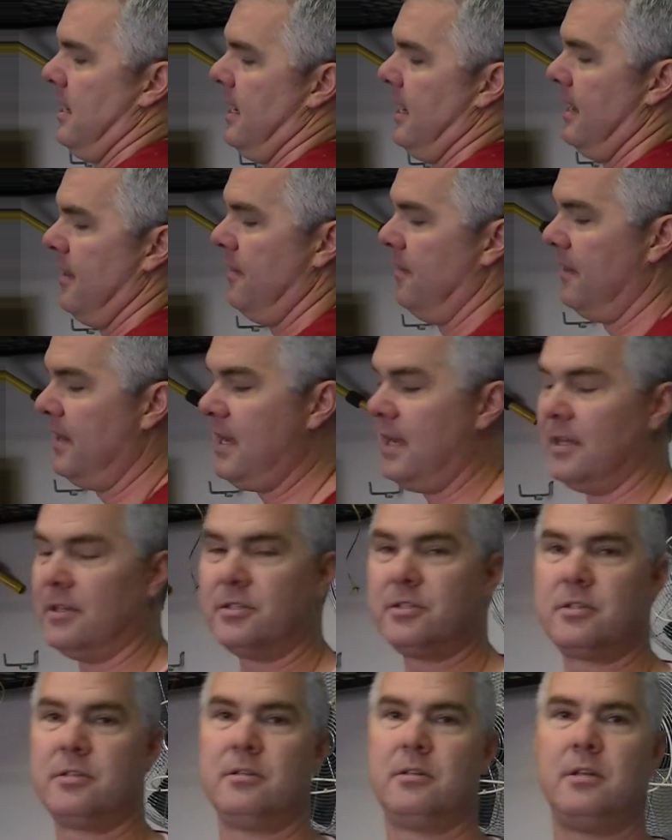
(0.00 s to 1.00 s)
and
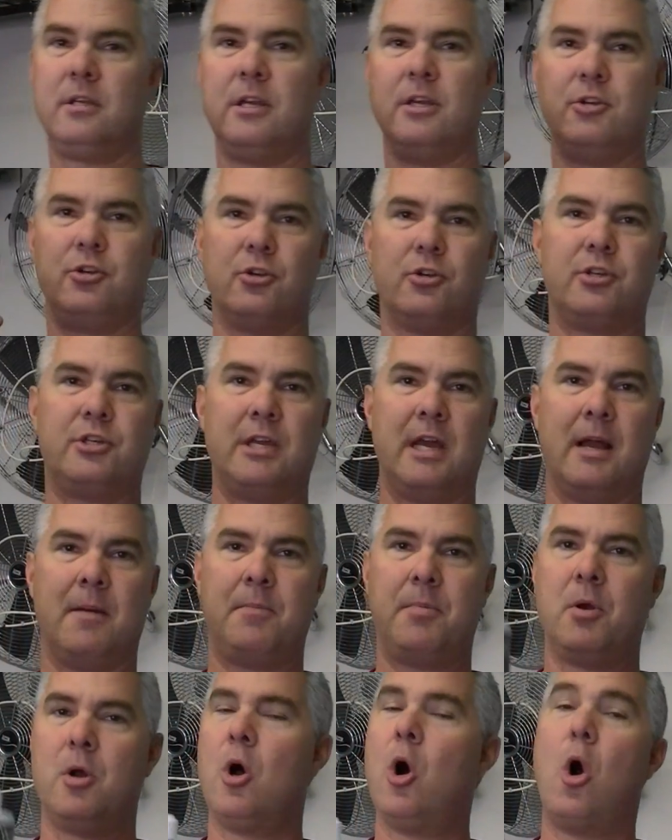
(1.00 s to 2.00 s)
this is your
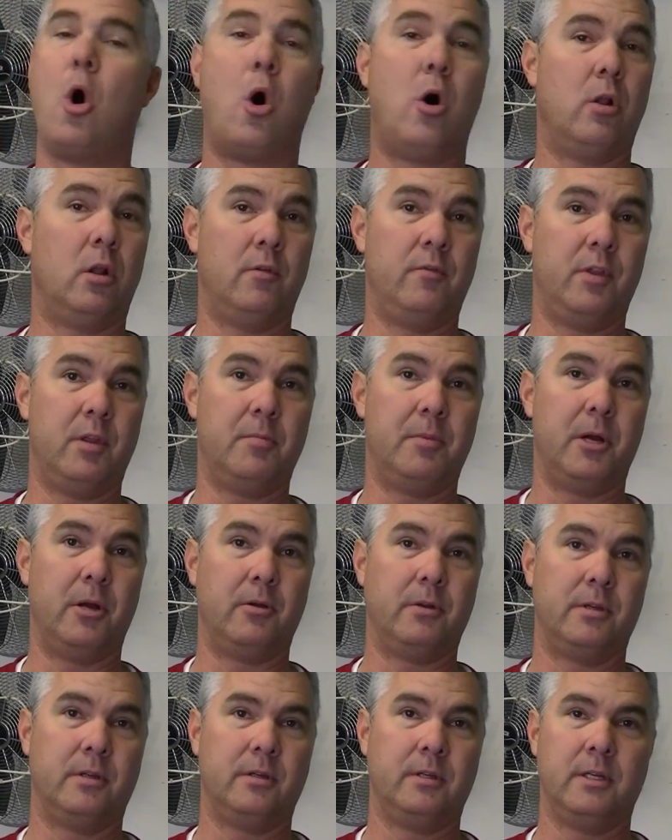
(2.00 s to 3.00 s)
step all over the
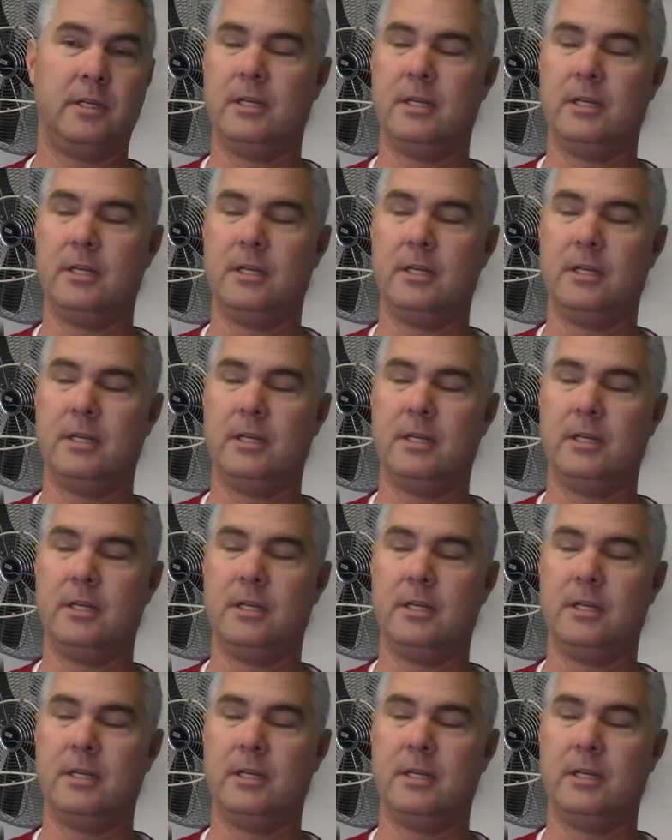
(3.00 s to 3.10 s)
boat.